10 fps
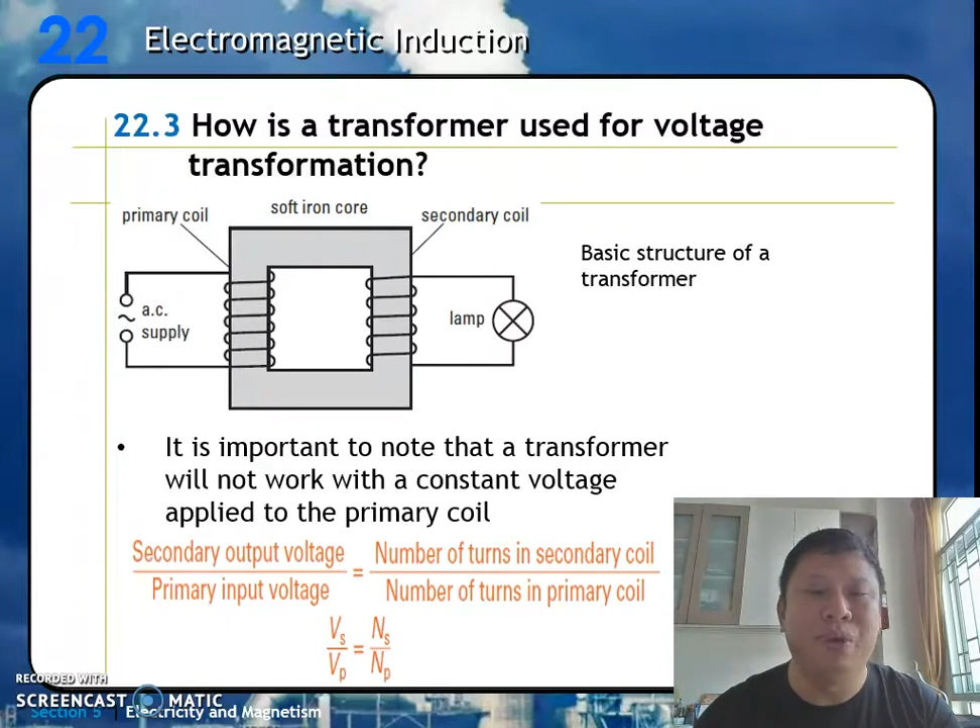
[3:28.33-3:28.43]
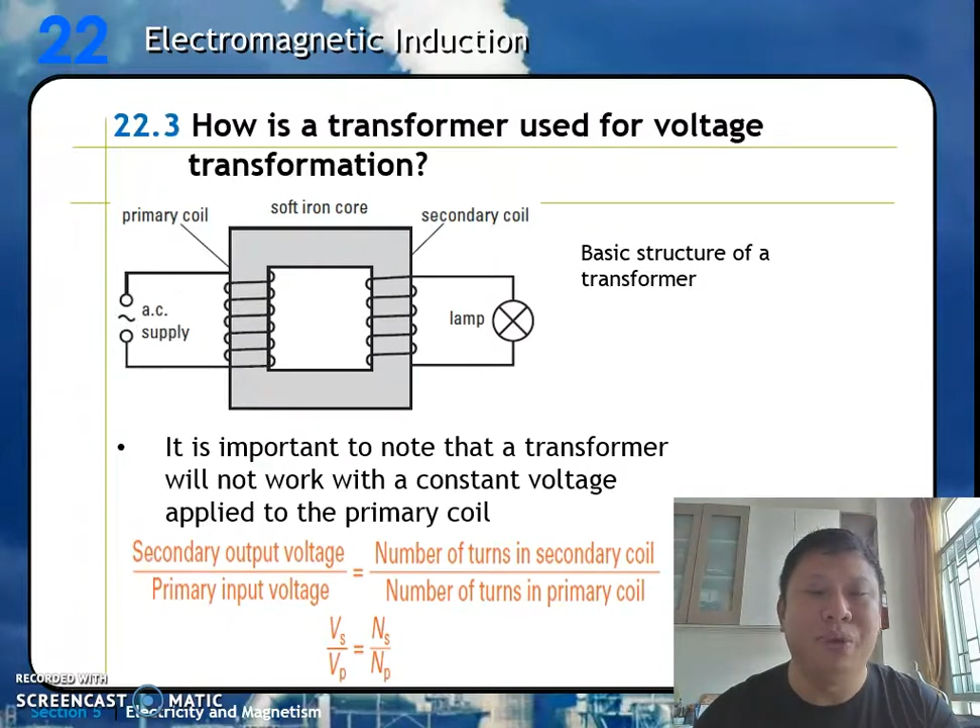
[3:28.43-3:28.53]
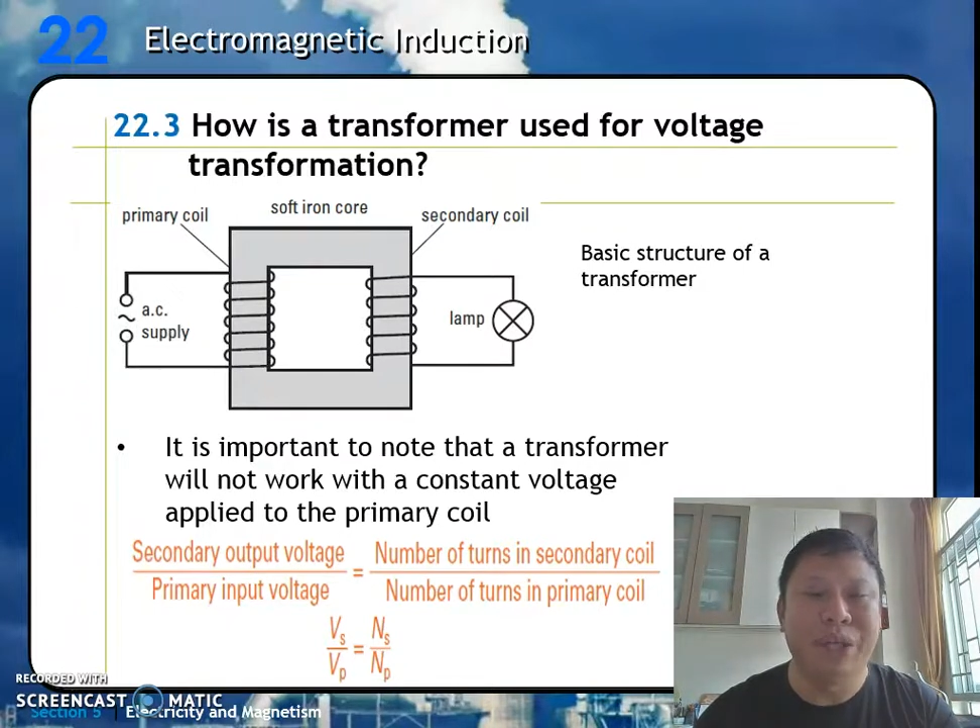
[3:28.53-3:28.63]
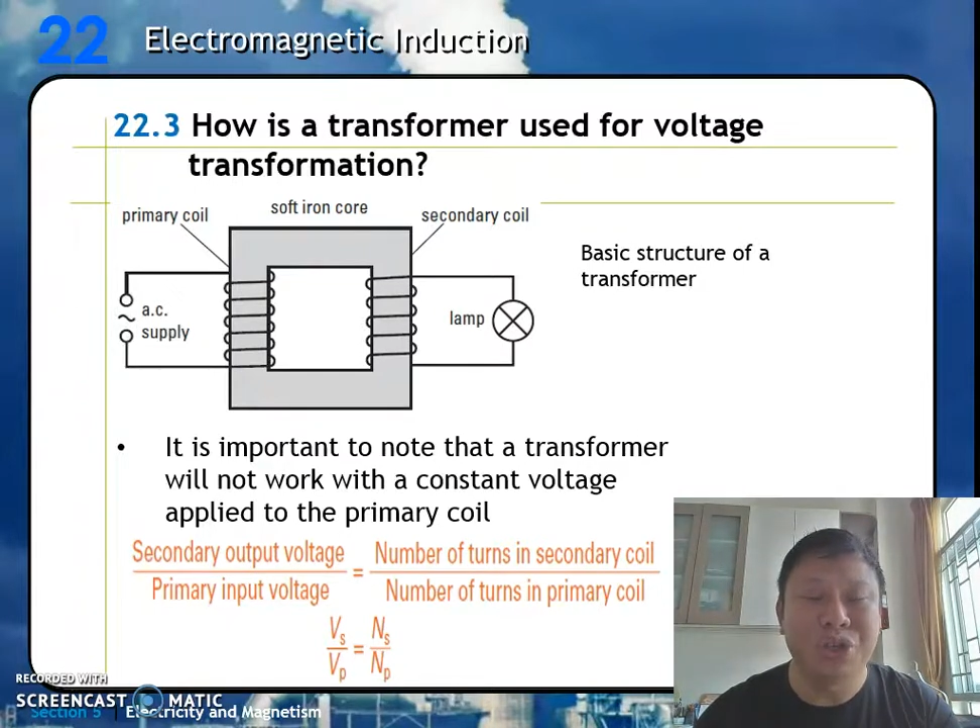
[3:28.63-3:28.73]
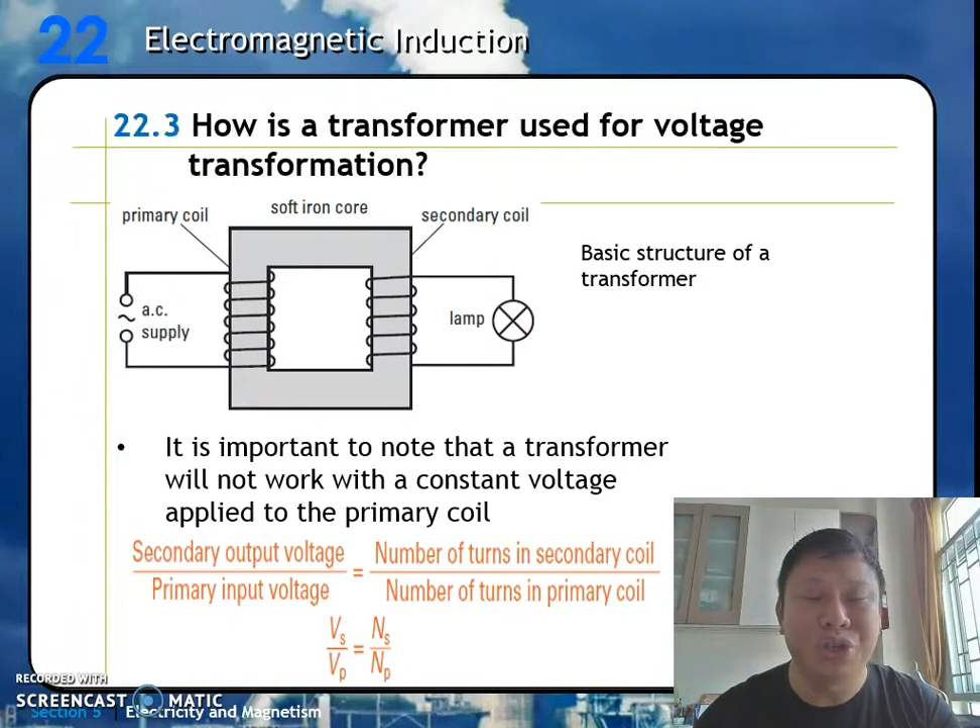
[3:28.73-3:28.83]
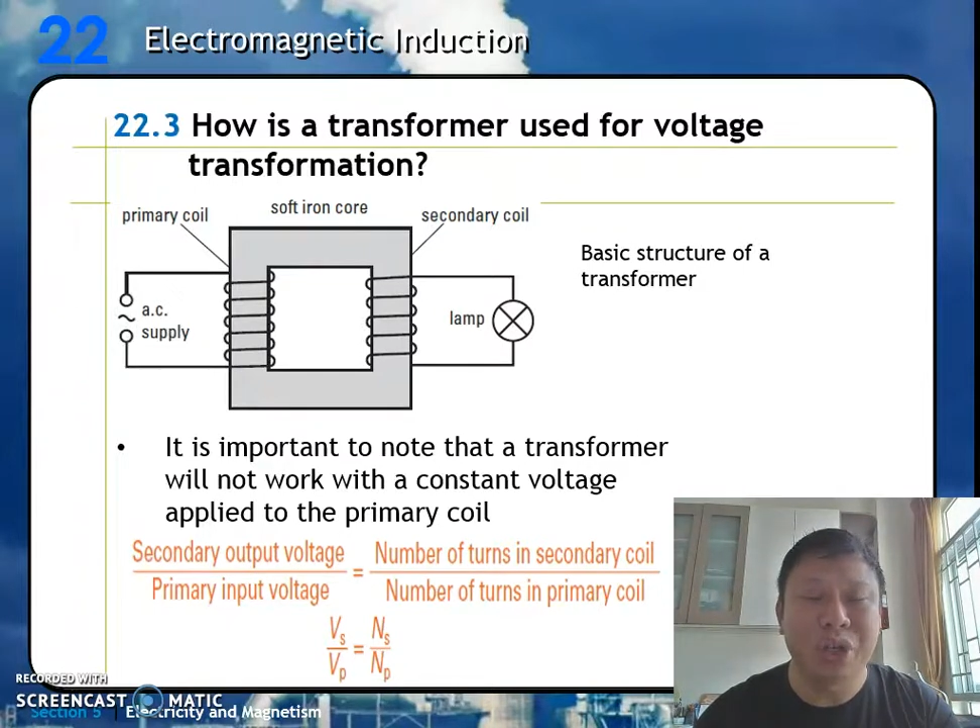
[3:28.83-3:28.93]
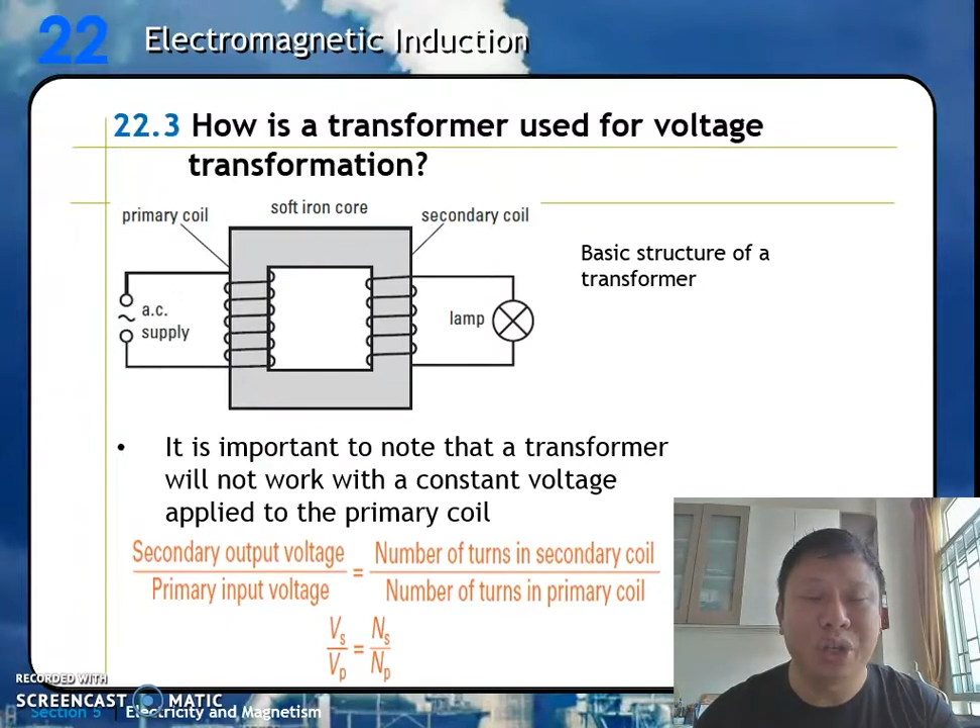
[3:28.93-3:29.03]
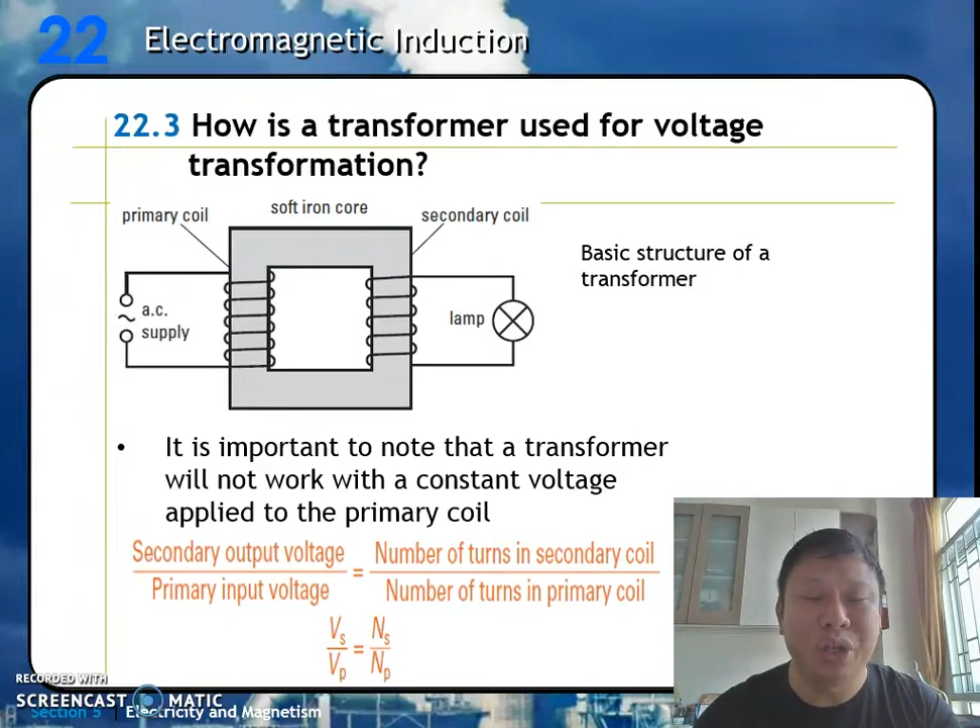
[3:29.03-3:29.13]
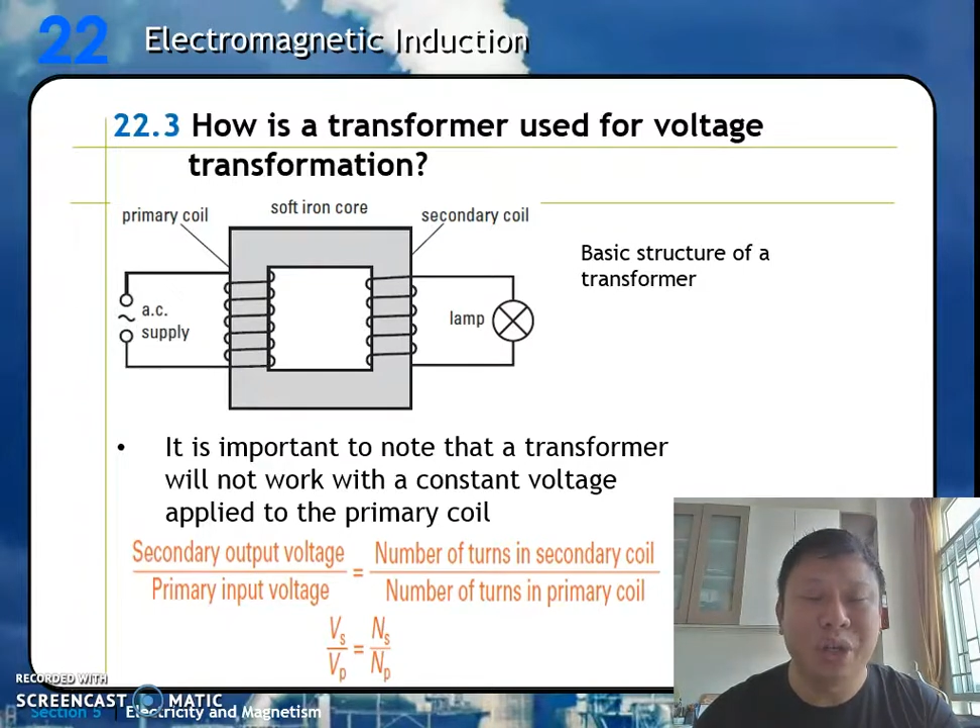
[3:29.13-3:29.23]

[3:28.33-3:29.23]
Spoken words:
voltage